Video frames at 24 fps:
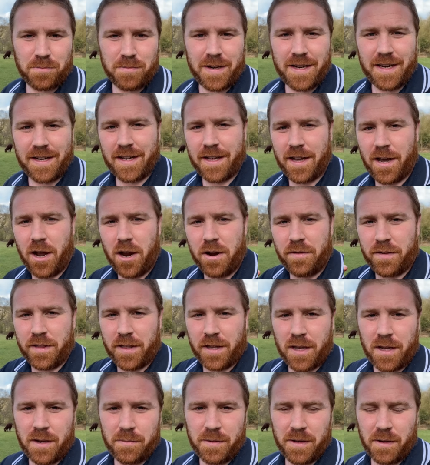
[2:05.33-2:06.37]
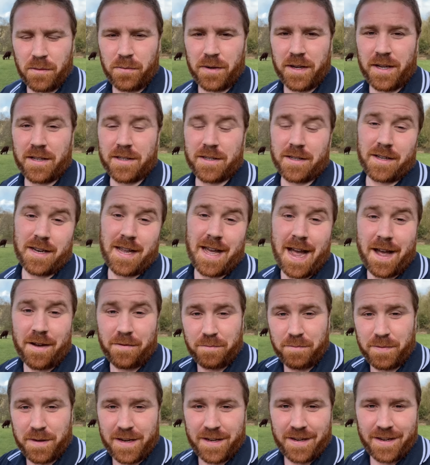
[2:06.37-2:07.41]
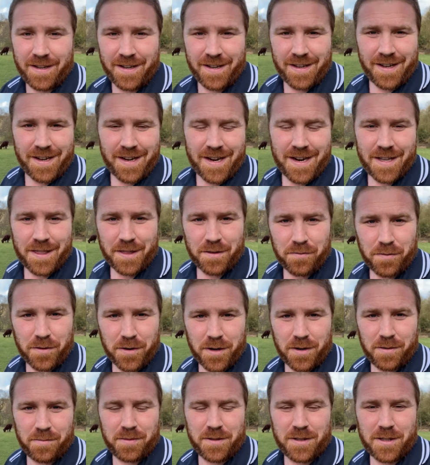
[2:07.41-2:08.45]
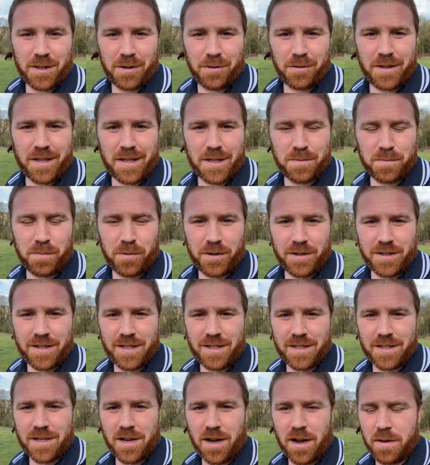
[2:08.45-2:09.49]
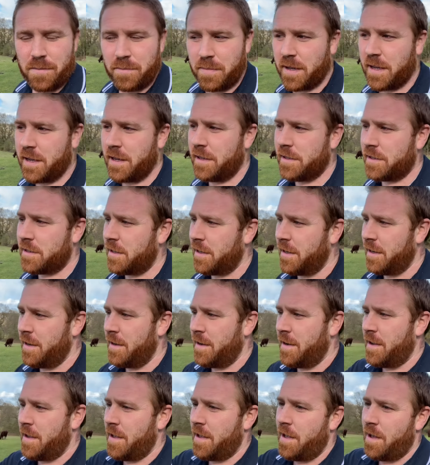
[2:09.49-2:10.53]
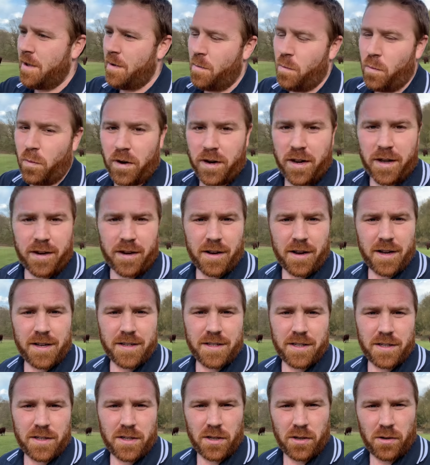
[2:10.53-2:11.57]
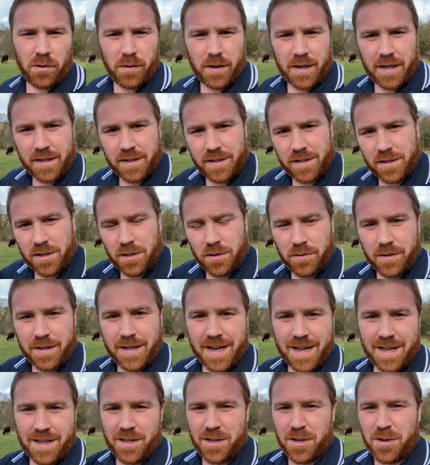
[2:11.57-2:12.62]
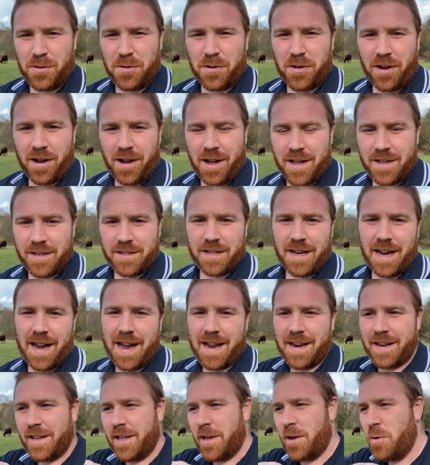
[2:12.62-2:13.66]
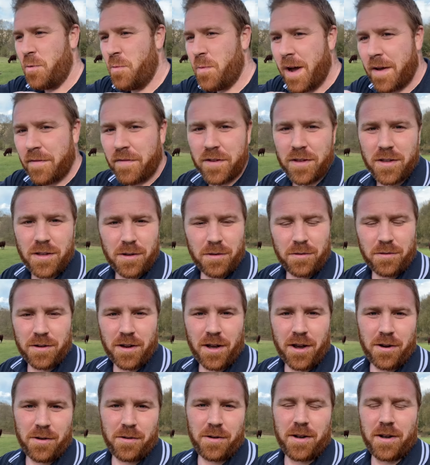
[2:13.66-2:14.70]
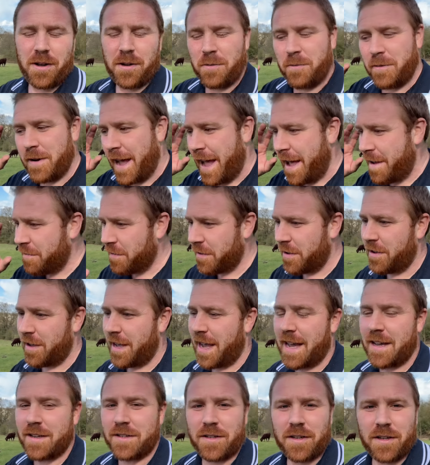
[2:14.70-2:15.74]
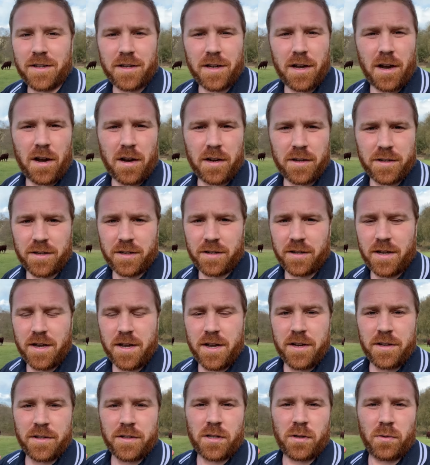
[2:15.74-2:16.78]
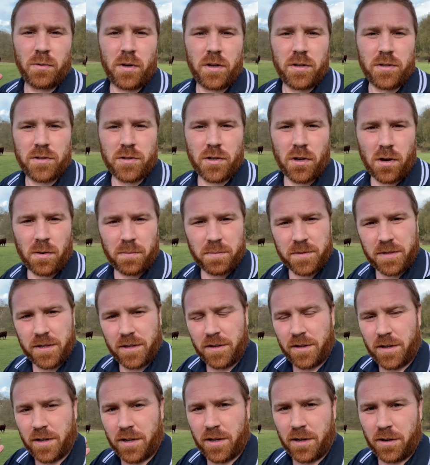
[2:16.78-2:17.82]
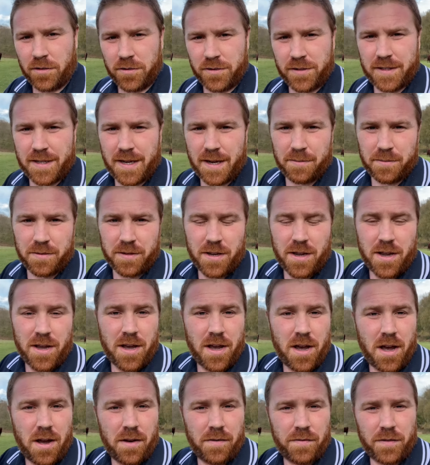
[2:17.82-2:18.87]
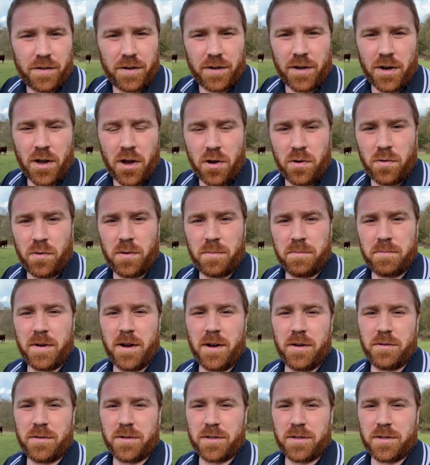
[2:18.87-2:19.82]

media over the coming weeks and have been in the run up to this point in time because what I'd like to do is to get you guys and whoever you know, whoever has a garden, to adopt the concept of no mow